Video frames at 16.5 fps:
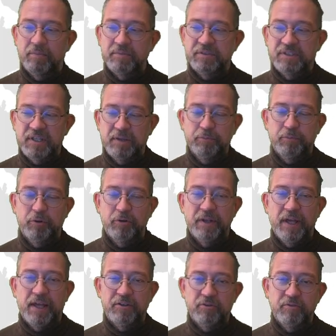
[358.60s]
simple
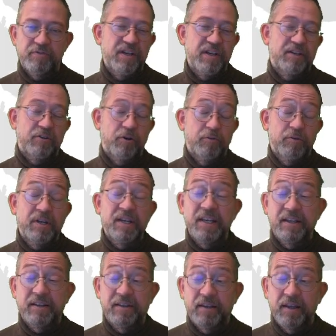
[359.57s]
that you really don't
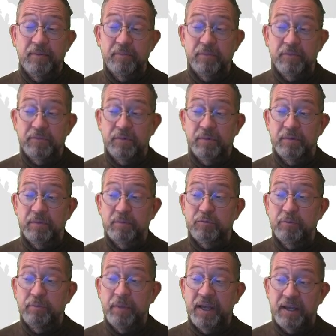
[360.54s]
need them
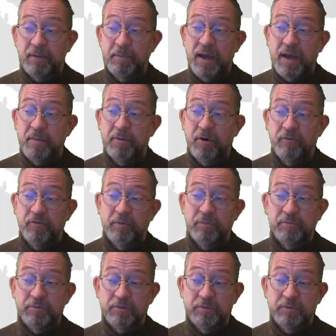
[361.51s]
to make a map of them.